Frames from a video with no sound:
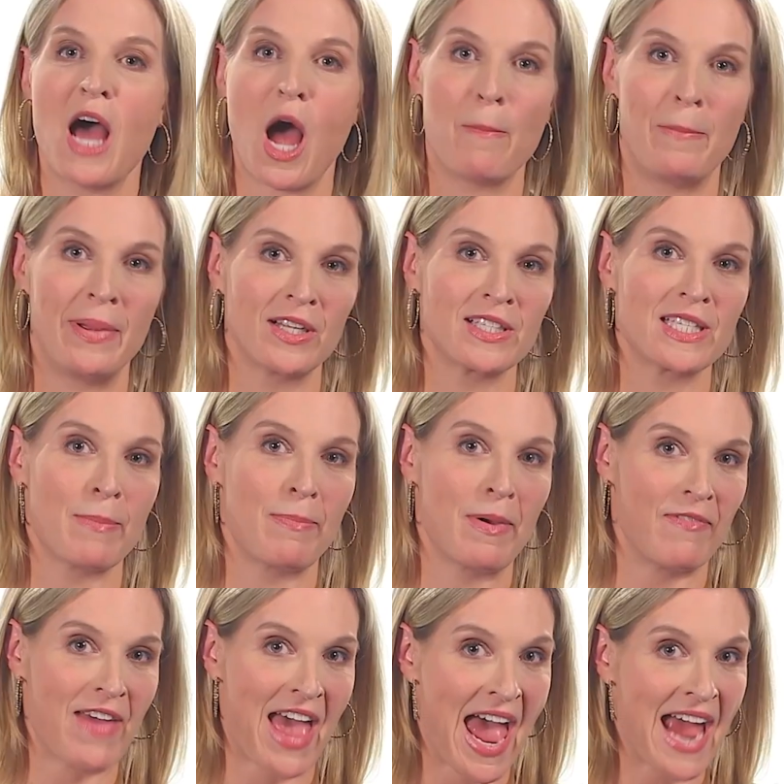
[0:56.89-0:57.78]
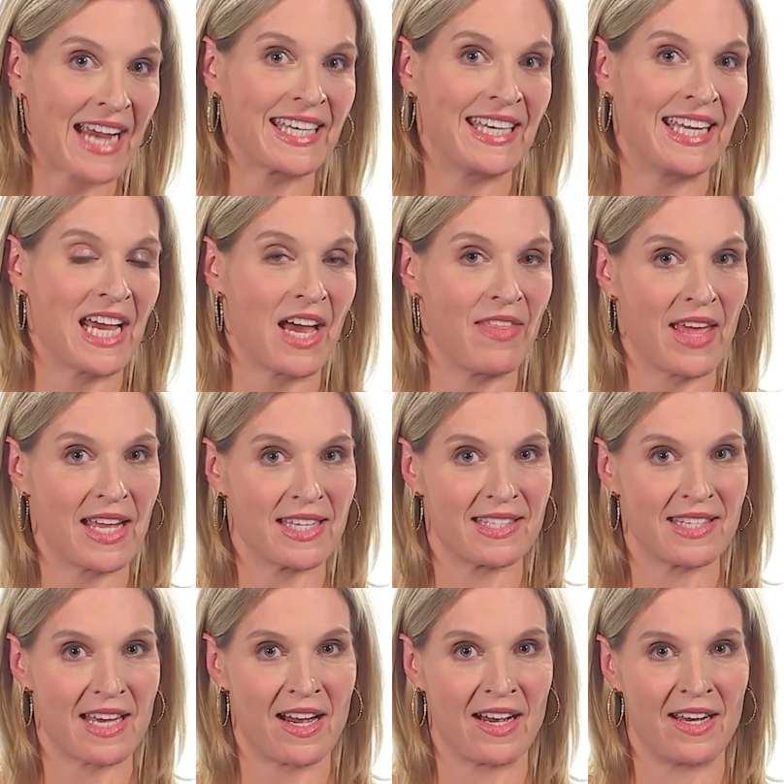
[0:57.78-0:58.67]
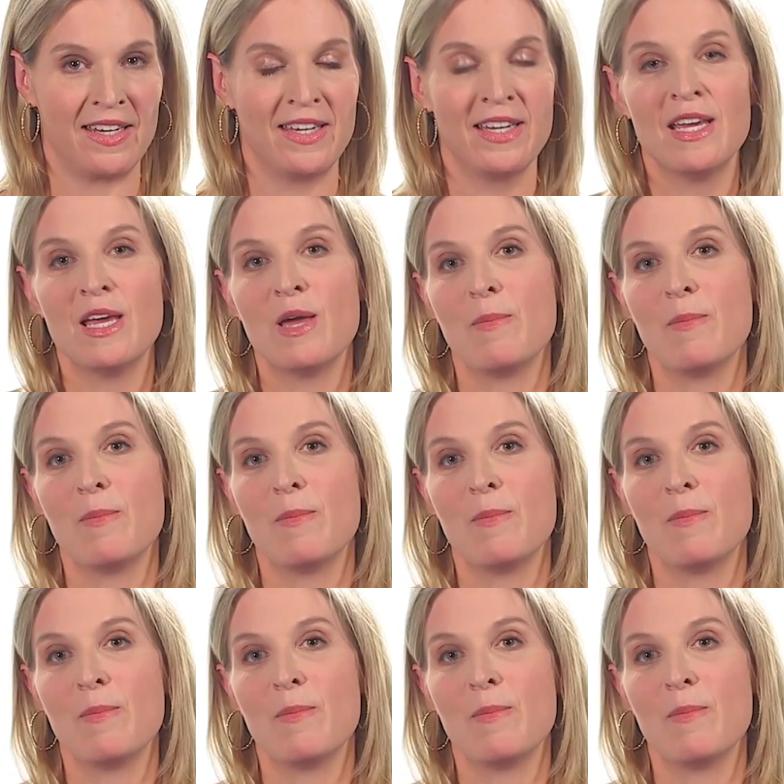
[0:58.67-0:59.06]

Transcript: a buildup of acne on that side